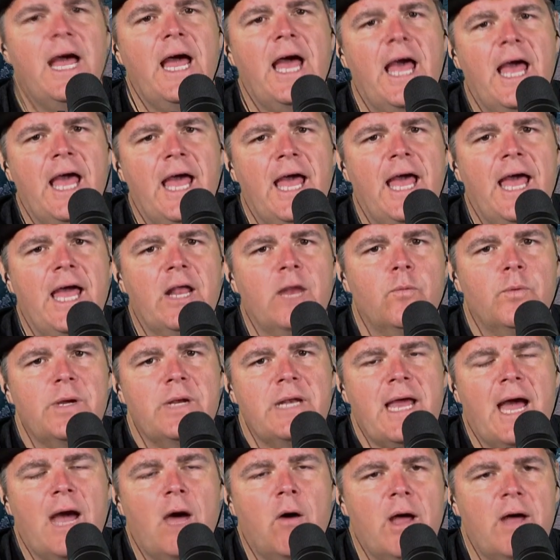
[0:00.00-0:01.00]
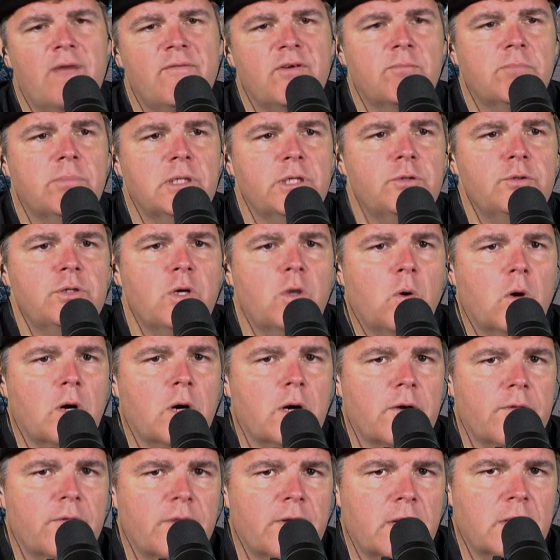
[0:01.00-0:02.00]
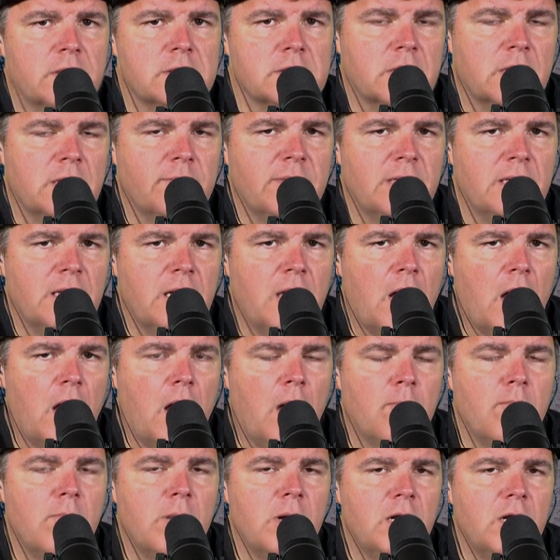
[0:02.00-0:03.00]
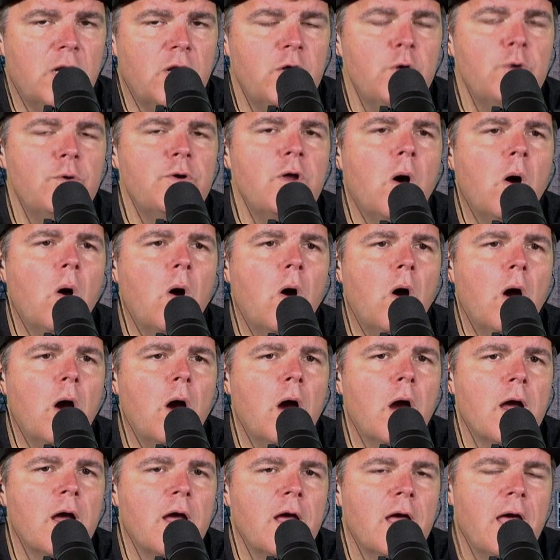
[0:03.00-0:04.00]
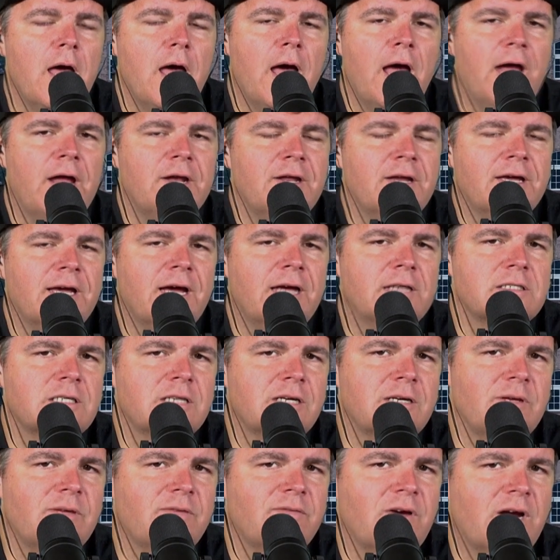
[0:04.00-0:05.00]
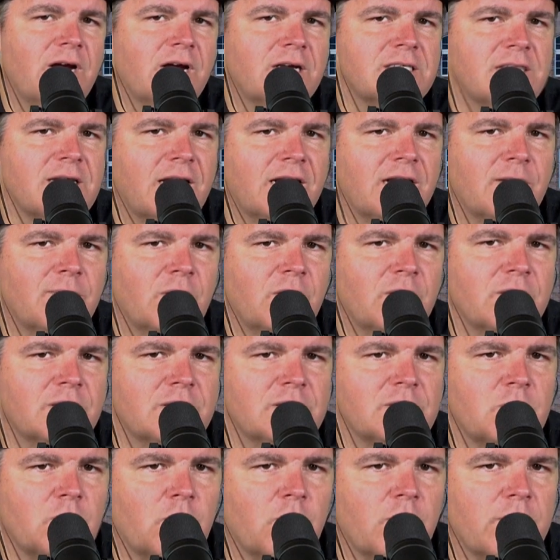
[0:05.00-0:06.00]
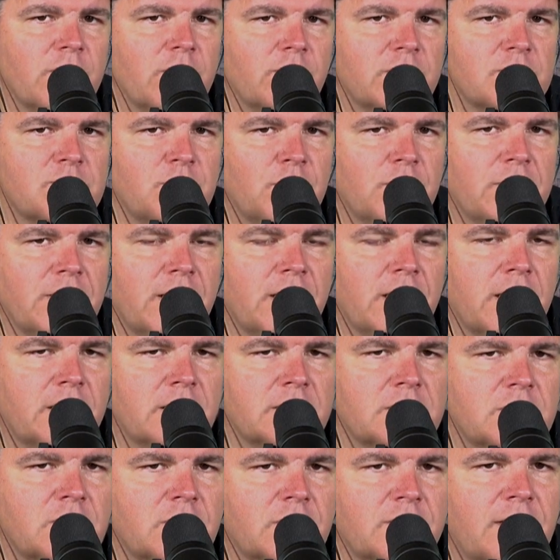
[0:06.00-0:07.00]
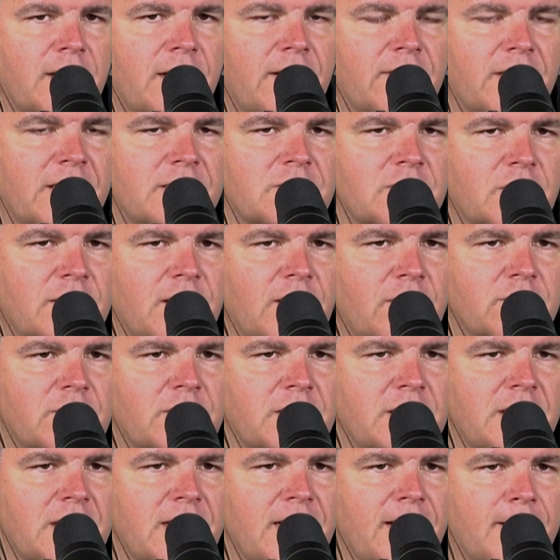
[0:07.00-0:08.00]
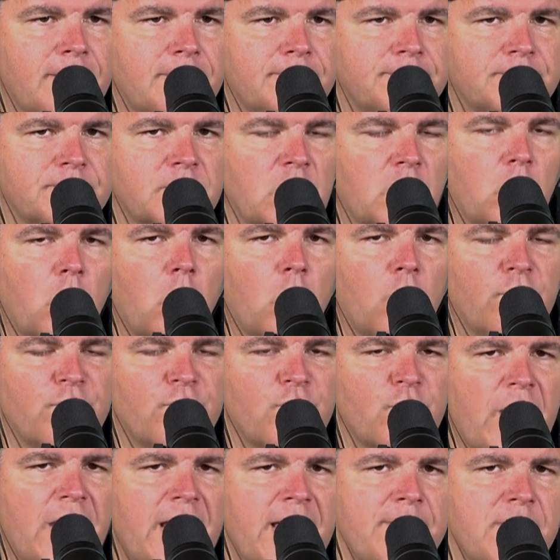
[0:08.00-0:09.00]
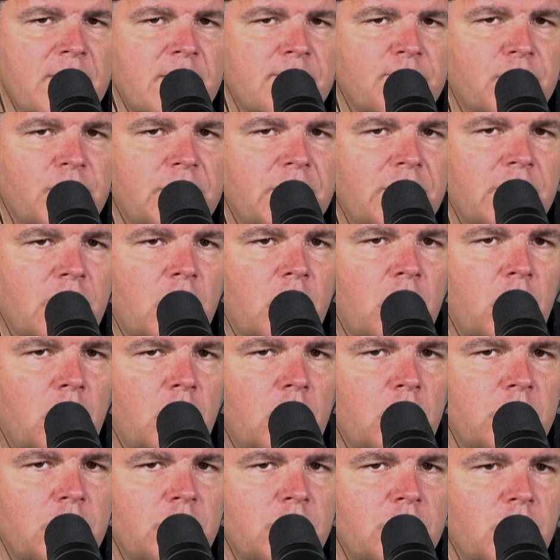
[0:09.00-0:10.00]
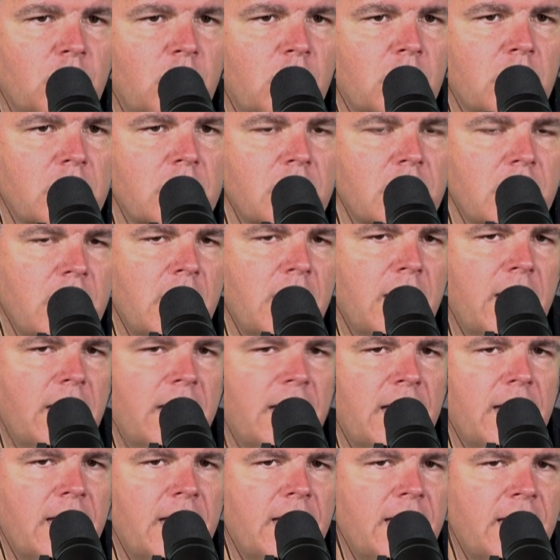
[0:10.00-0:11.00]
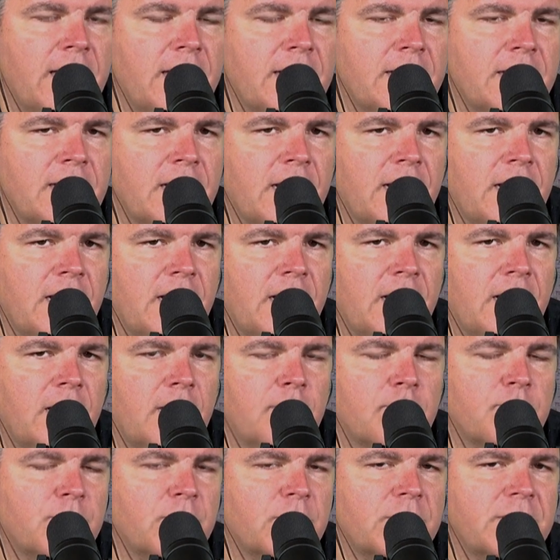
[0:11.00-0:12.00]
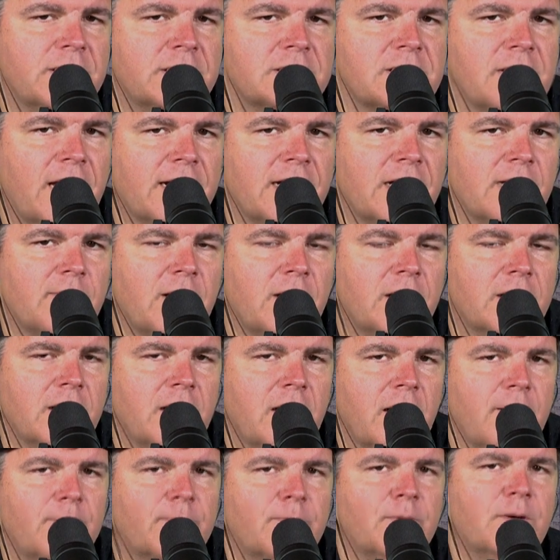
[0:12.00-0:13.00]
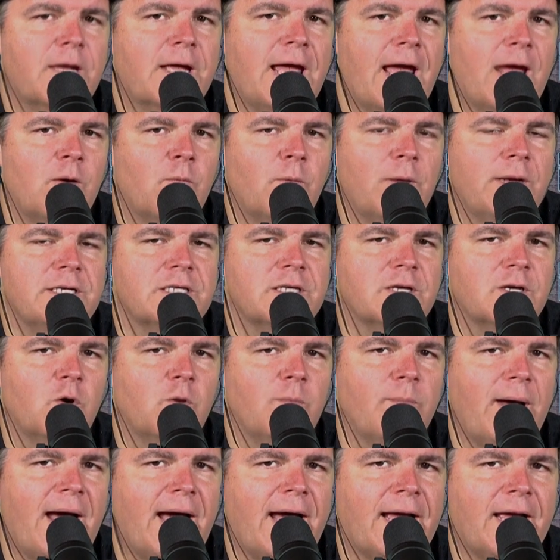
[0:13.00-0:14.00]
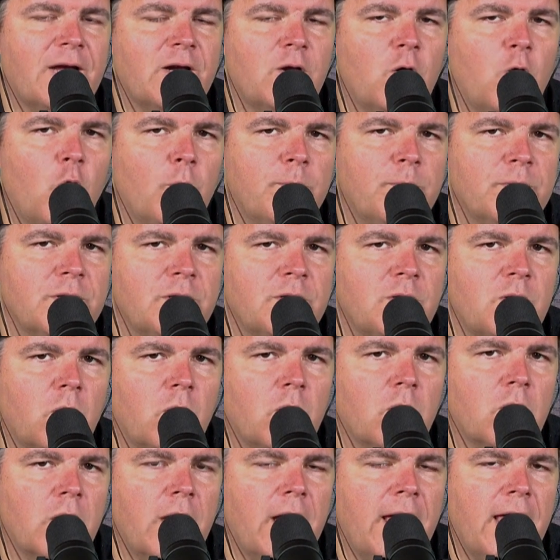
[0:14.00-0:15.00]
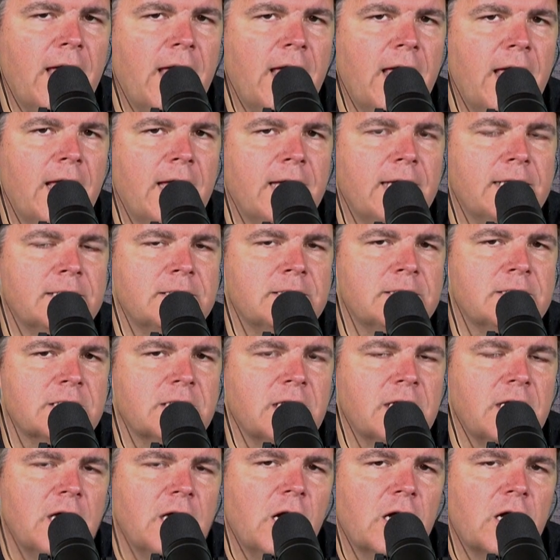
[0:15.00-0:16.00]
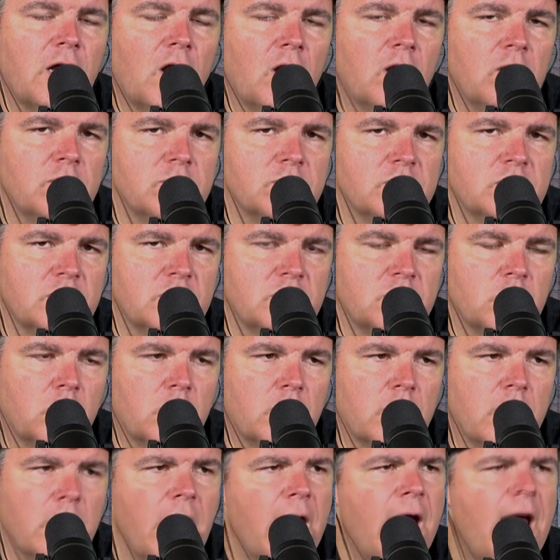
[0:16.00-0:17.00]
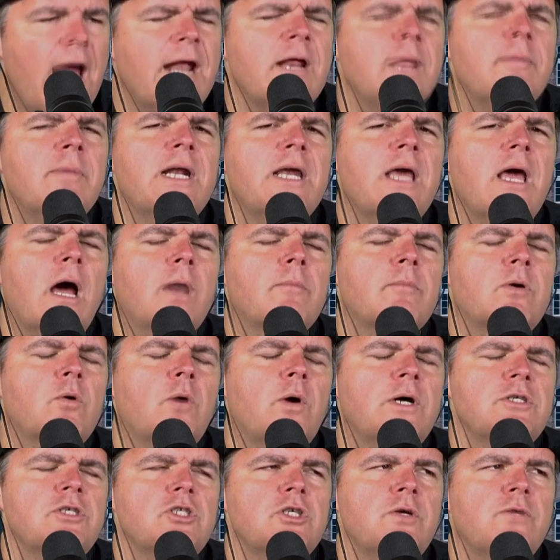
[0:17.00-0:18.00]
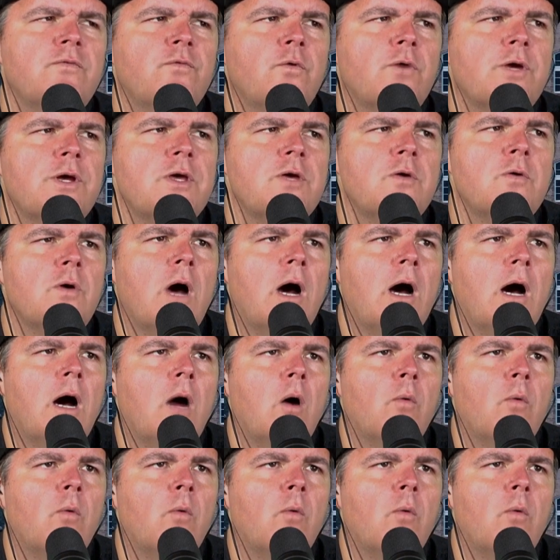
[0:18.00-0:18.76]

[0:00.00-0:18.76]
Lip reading: And we now have a blue door. There is going to be a blue door, and you guys are going to be very excited about this door that was put in. It took they took out the whole frame and put in a whole new door, and I'm pretty excited about it. I can't wait to go back and open the door and close the door. Anybody, question for you.